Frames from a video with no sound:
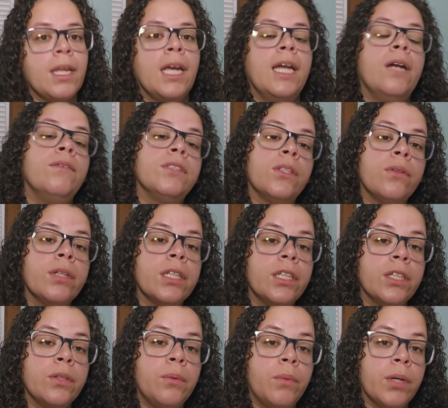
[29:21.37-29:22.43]
And I was already
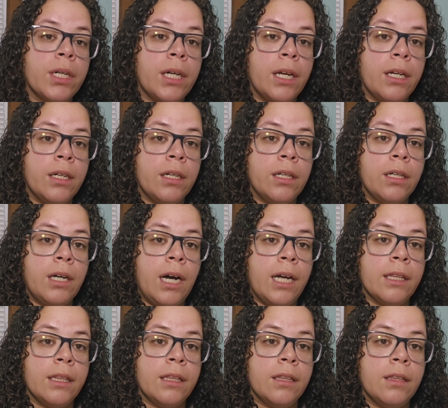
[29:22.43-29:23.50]
gonna work
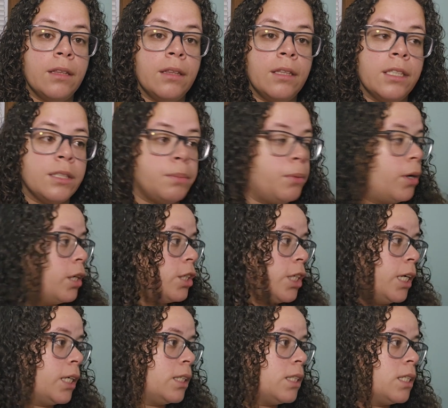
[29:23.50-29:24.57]
on this
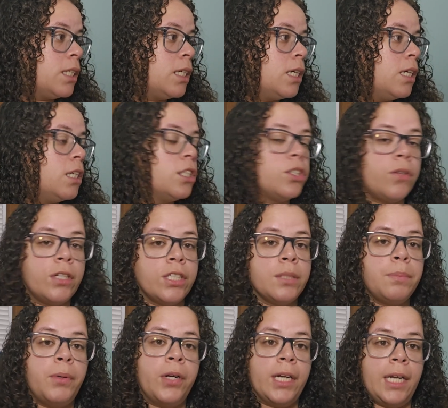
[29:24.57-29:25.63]
project, so I
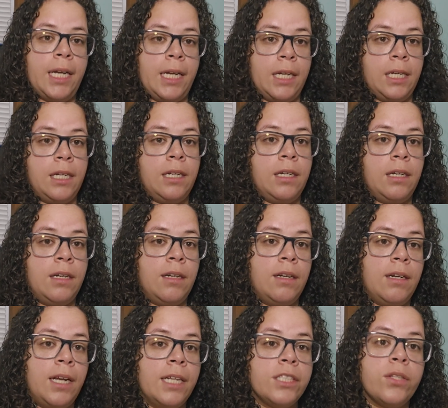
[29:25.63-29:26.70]
just put it in.
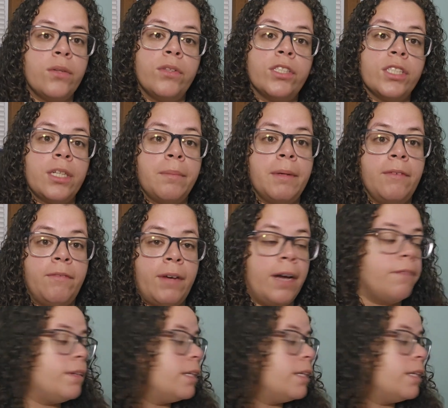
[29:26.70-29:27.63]
And so there's gonna be 5